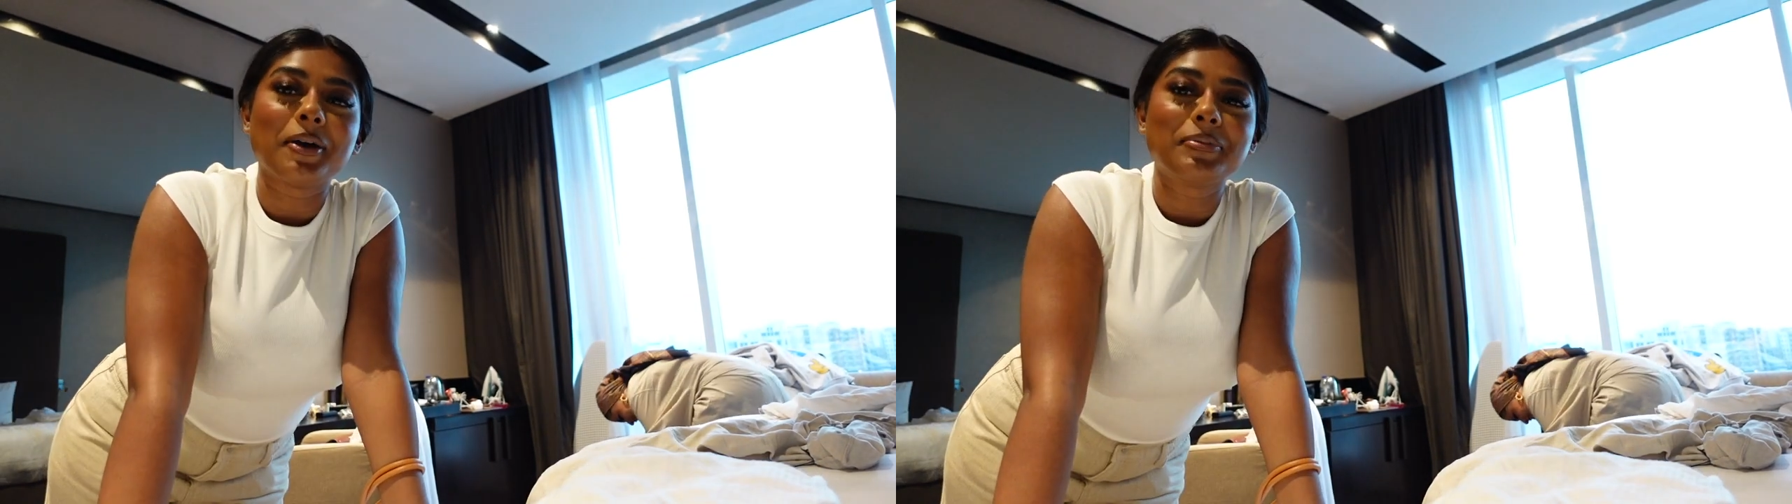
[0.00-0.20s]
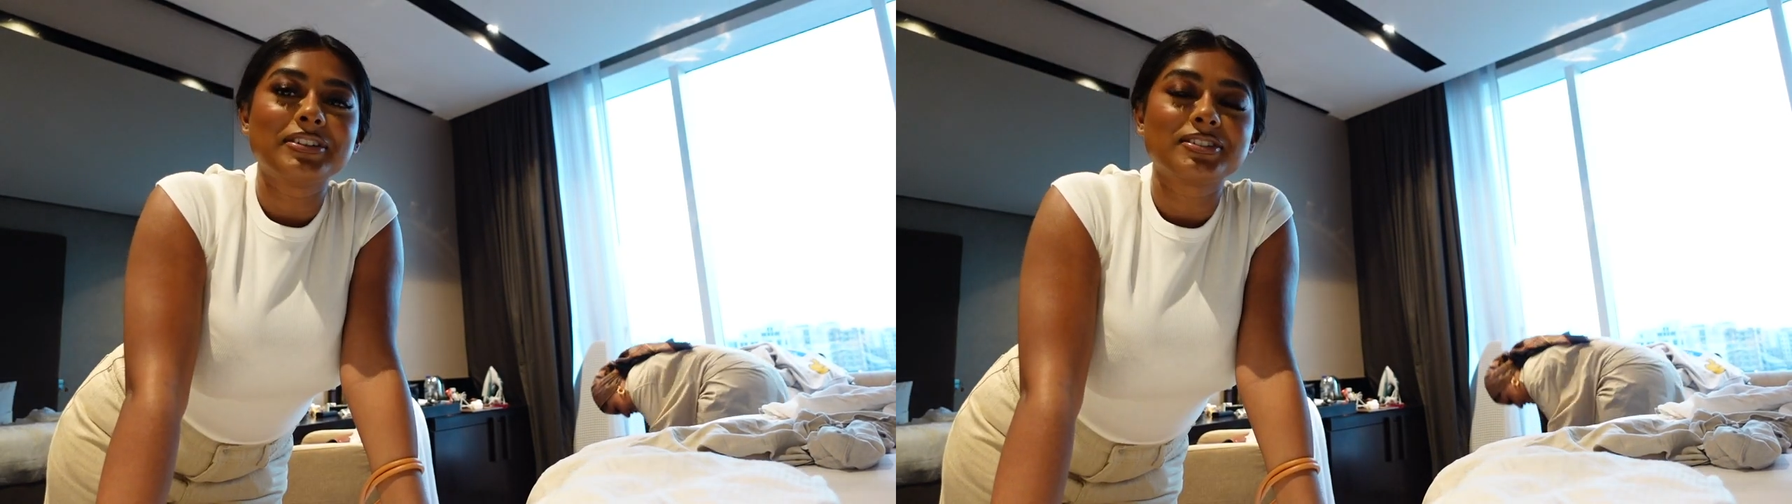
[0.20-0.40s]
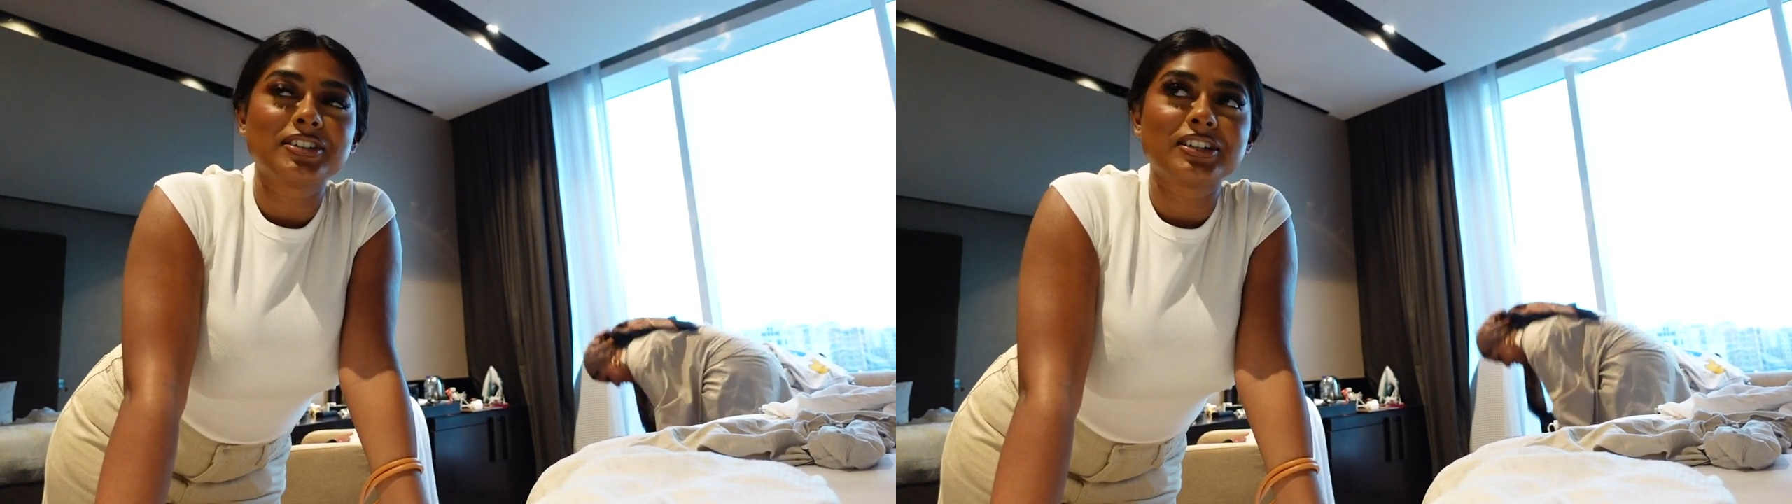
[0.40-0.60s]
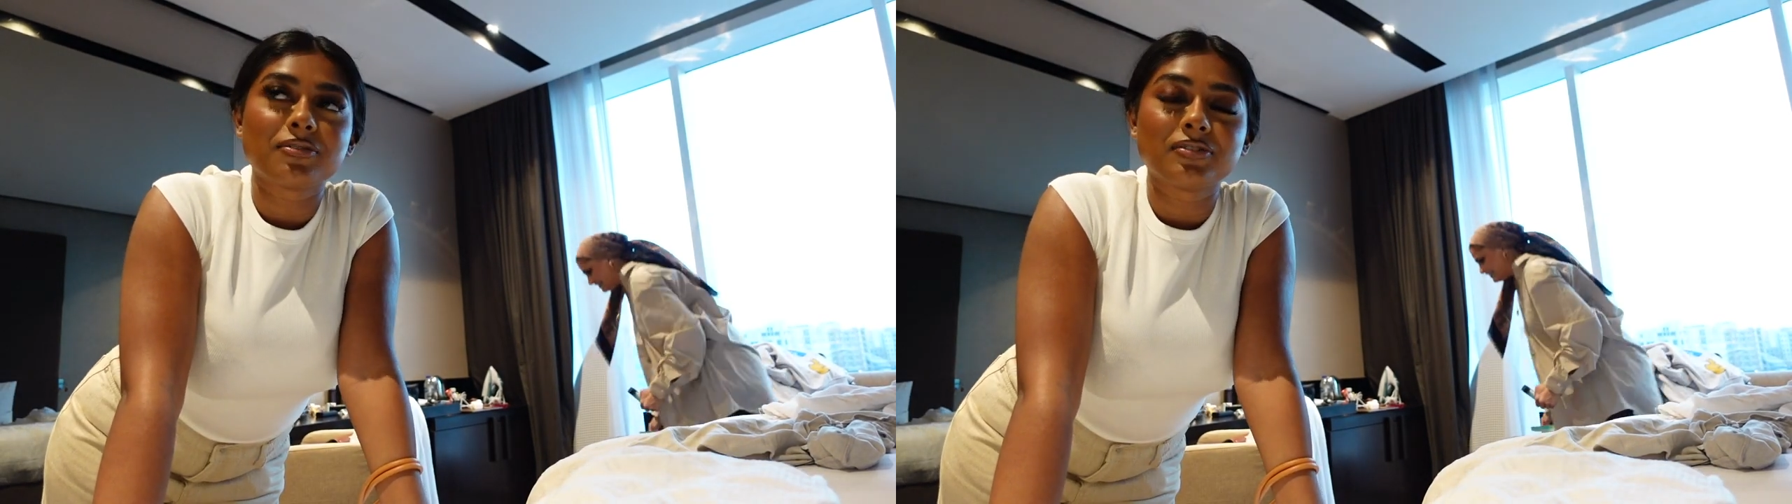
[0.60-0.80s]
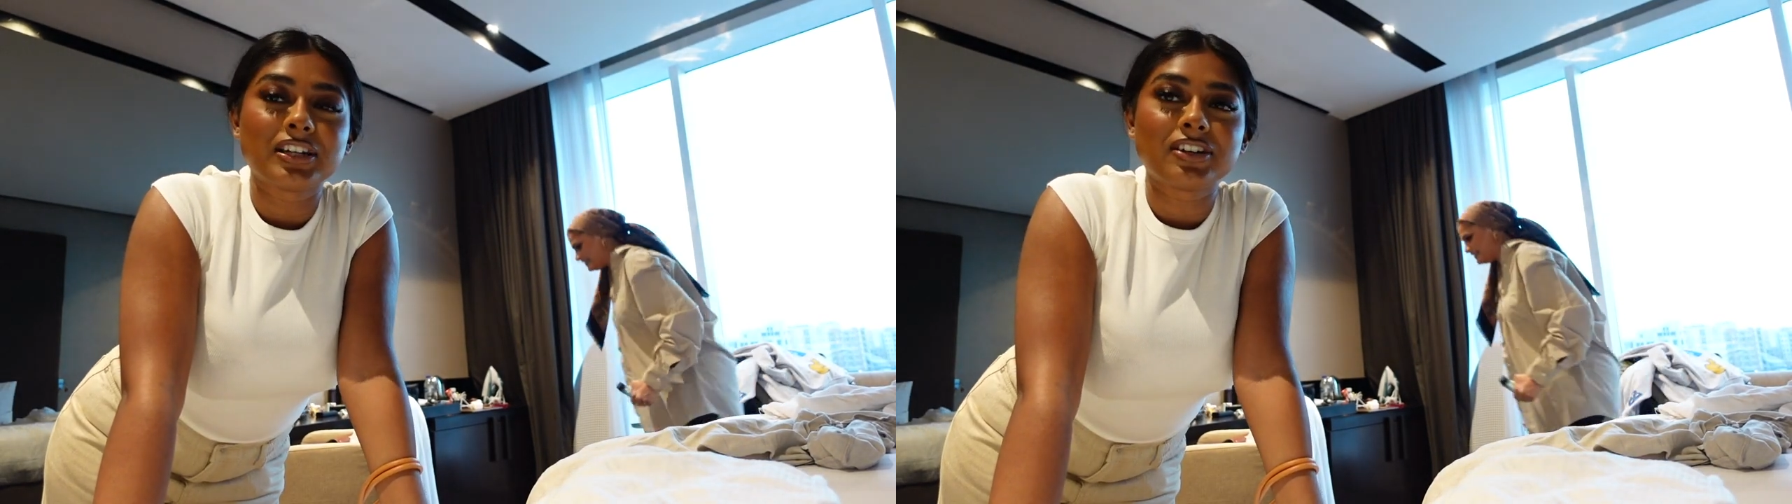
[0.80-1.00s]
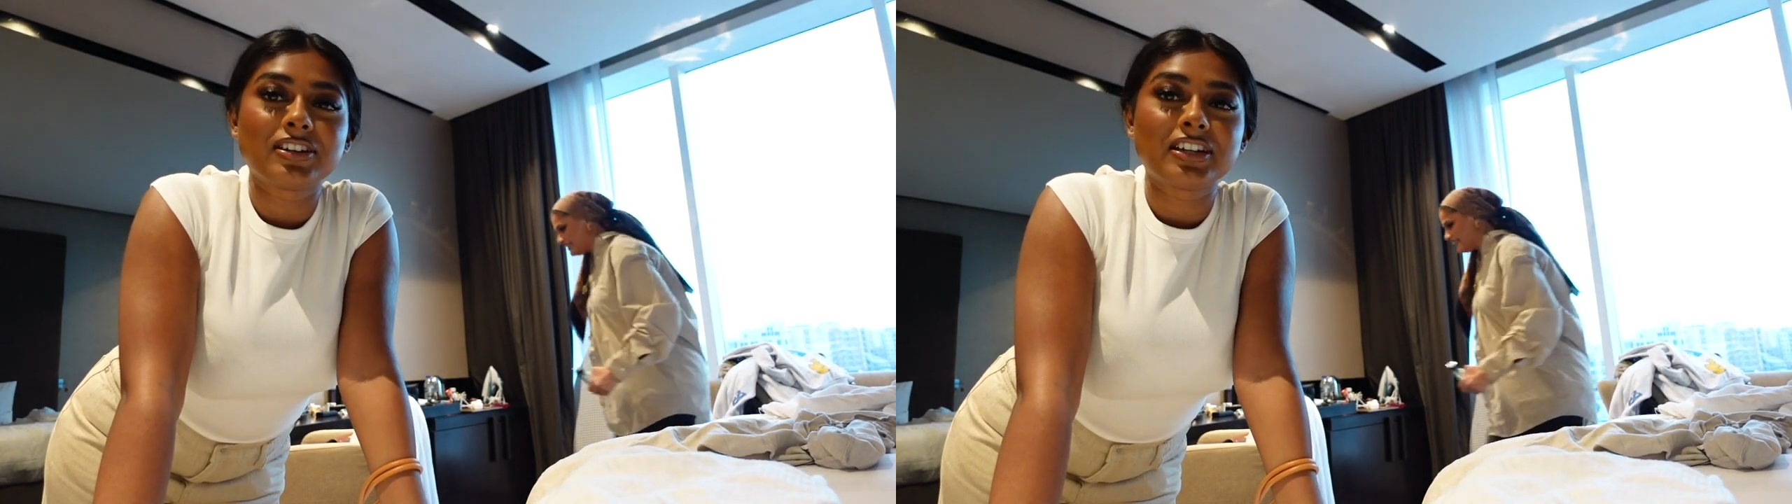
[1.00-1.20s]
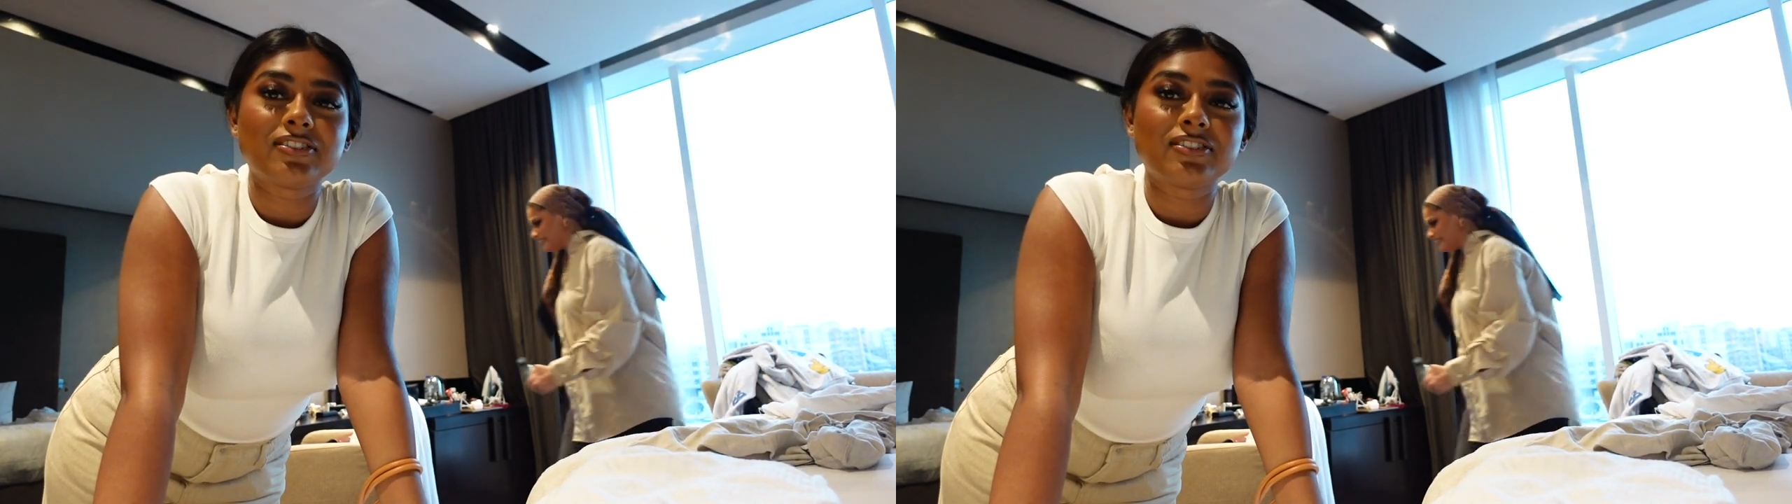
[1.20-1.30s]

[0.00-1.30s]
He's a really, really,